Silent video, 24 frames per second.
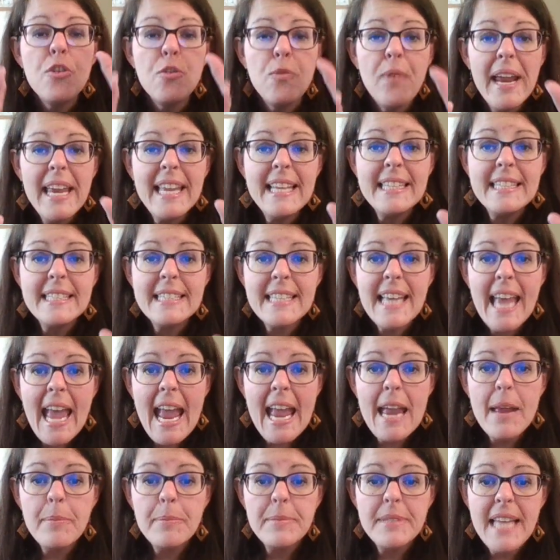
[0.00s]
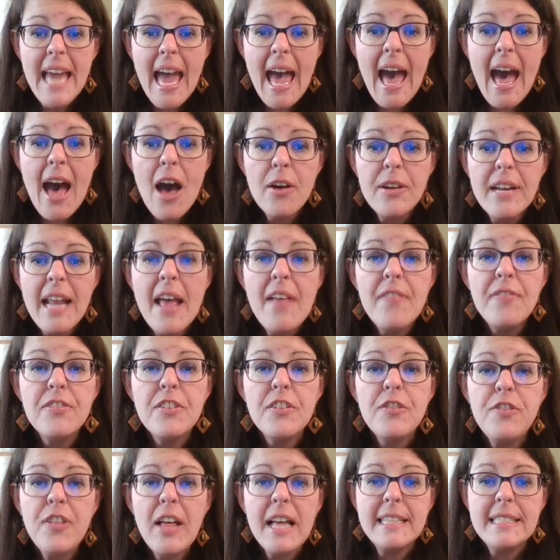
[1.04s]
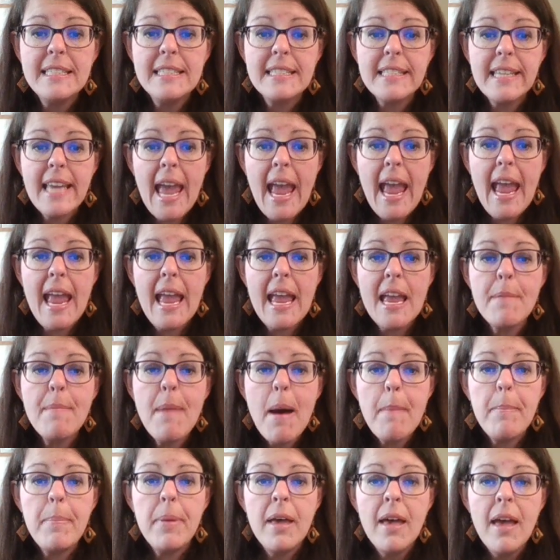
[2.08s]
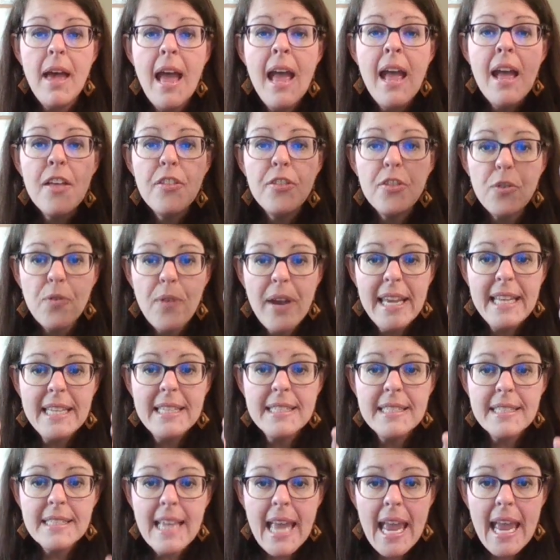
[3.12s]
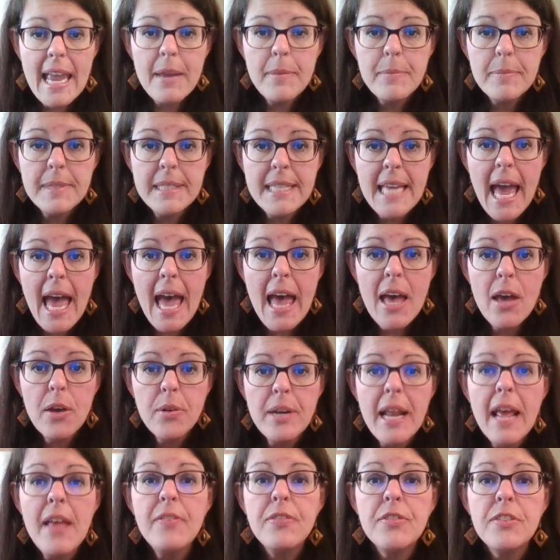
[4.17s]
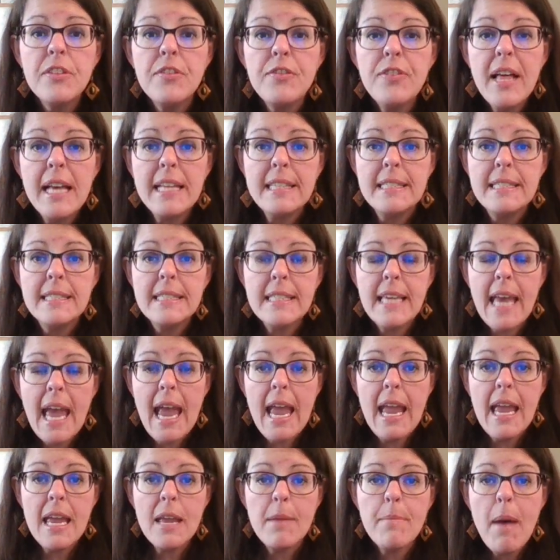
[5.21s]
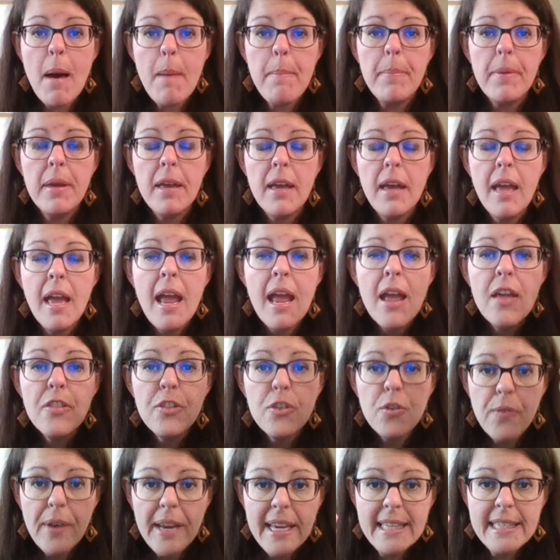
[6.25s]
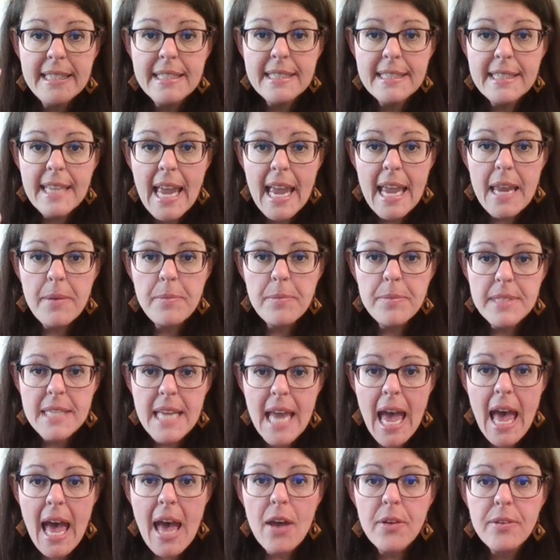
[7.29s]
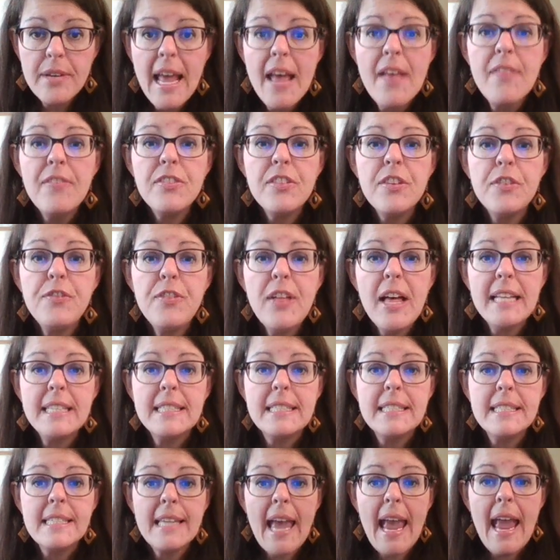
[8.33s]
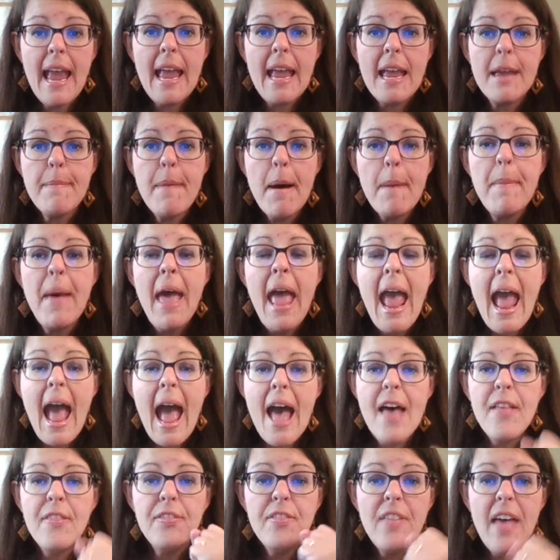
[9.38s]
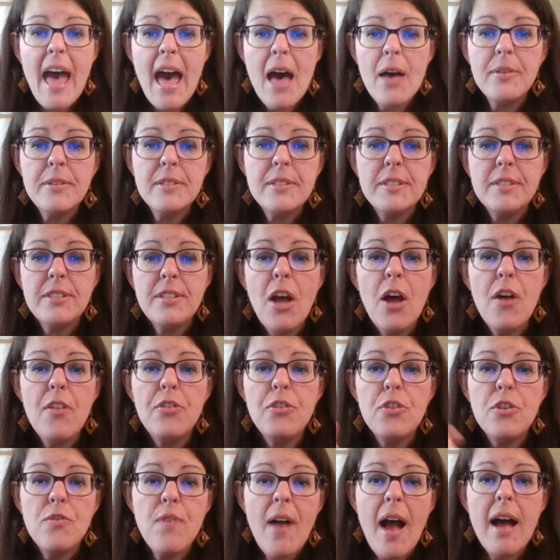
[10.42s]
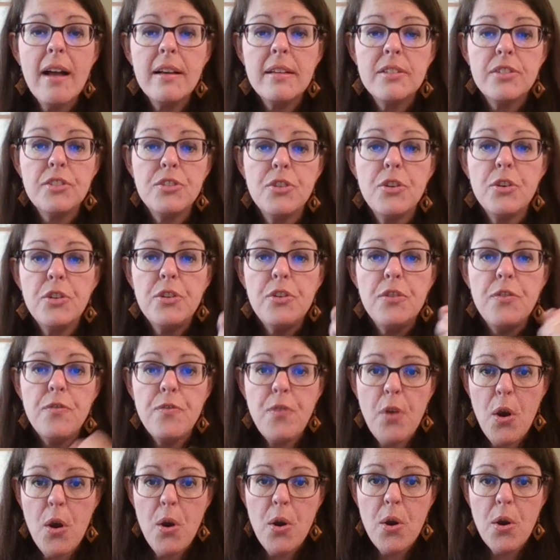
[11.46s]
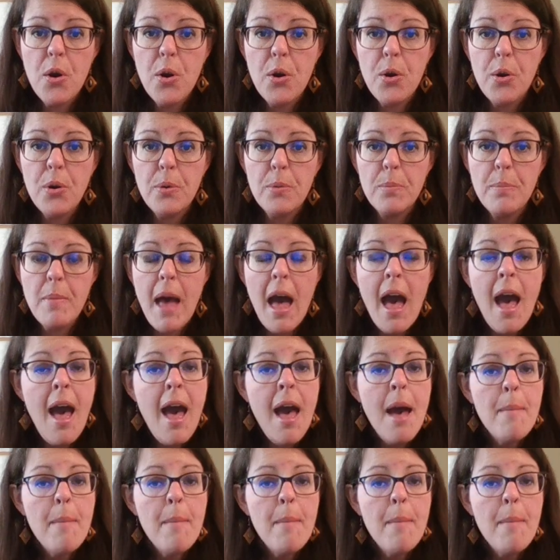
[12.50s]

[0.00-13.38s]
The rains came down and the floods came up. The rains came down and the floods came up. Rains came down and the floods came up and the house on the rock stood firm.